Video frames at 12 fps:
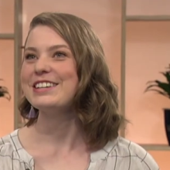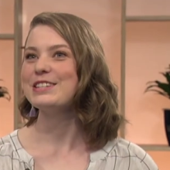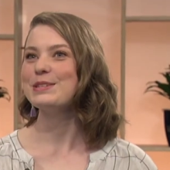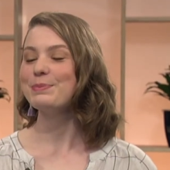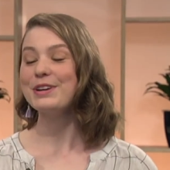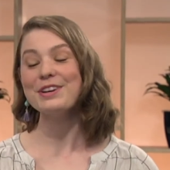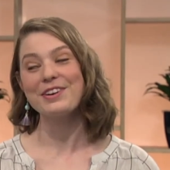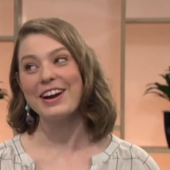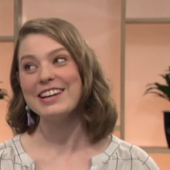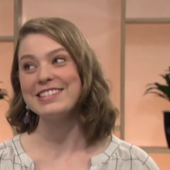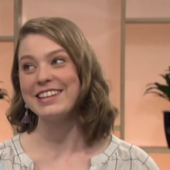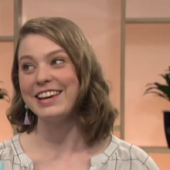she's pretty
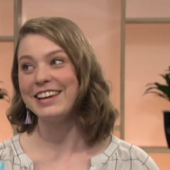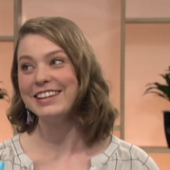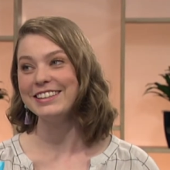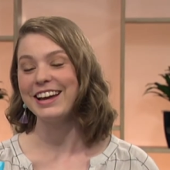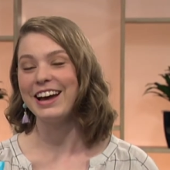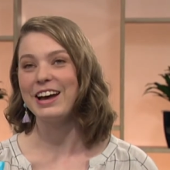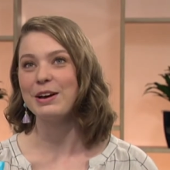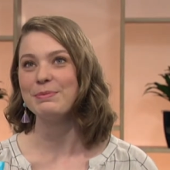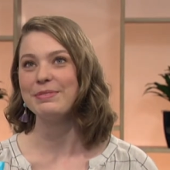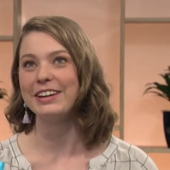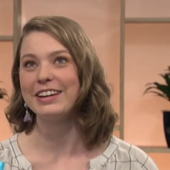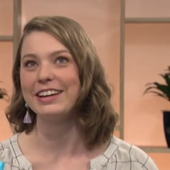crazy.
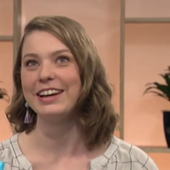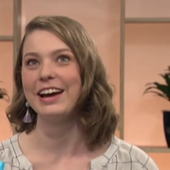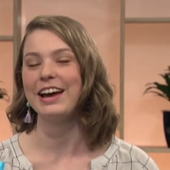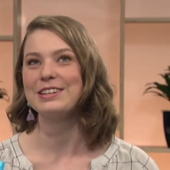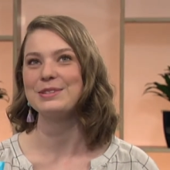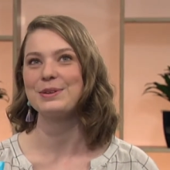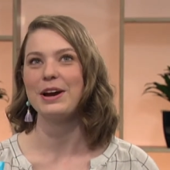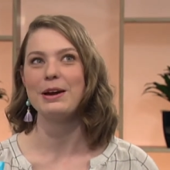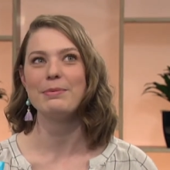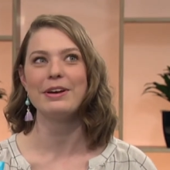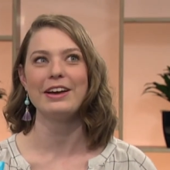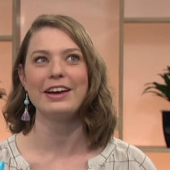Um, I
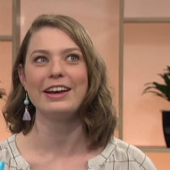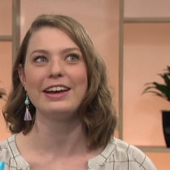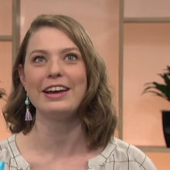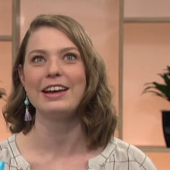describe her